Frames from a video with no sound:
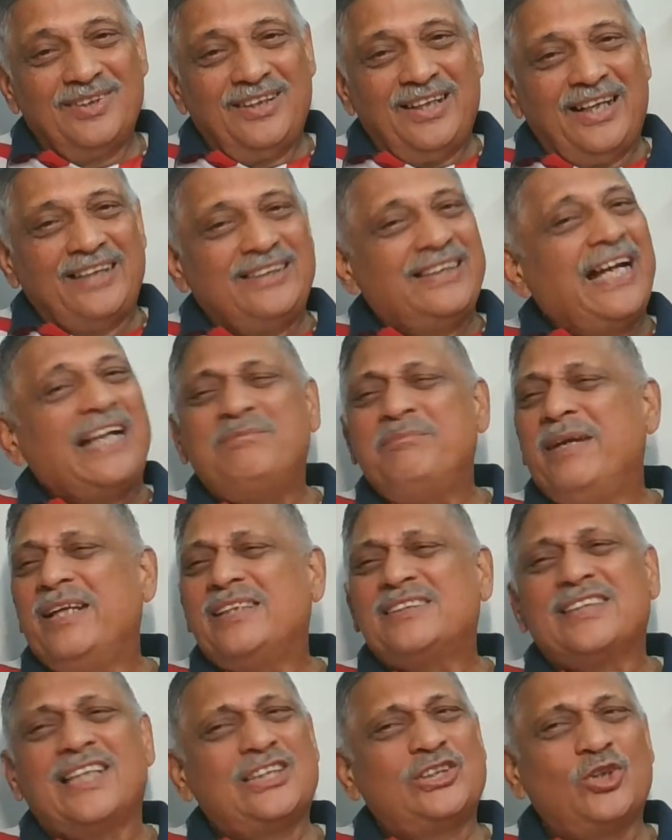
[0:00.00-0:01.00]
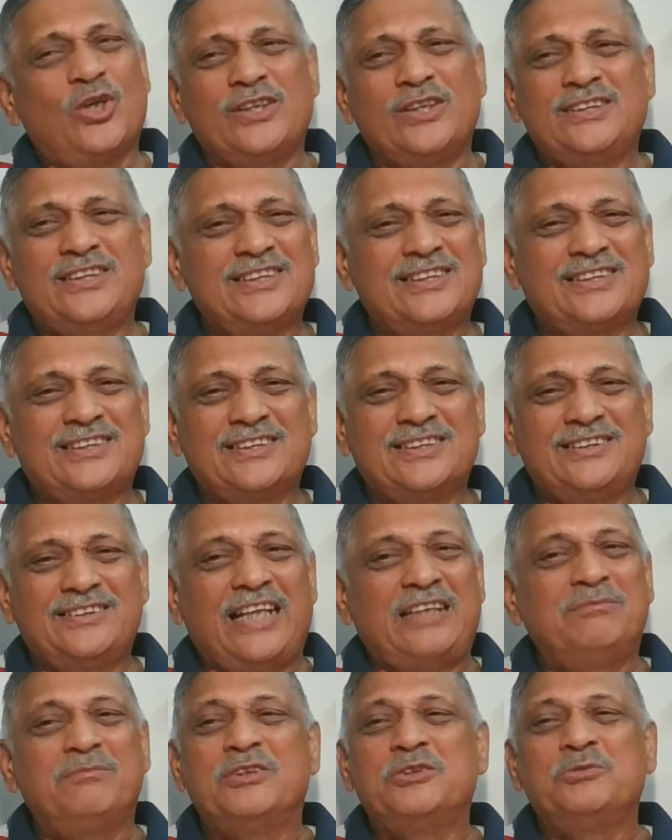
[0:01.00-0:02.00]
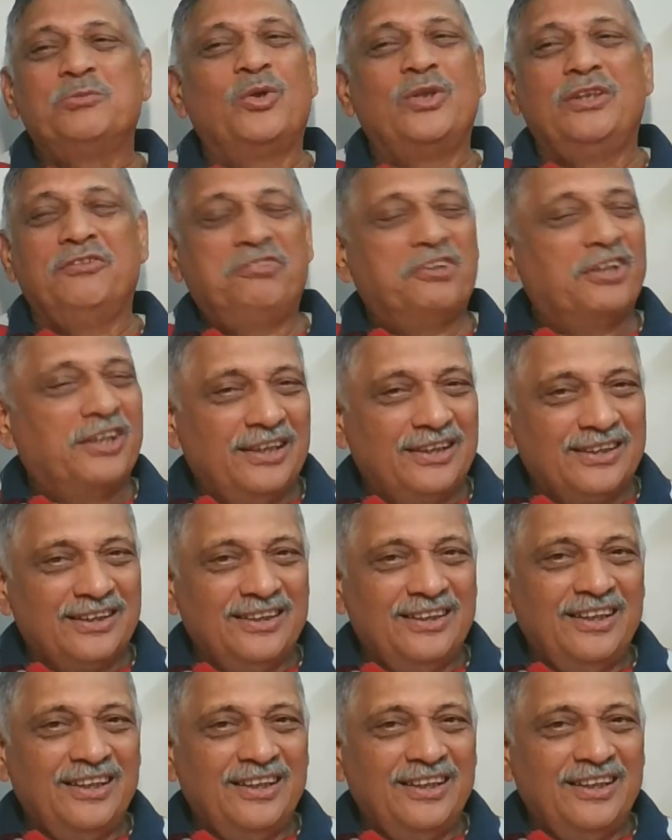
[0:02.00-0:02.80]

And that makes our choices that much more difficult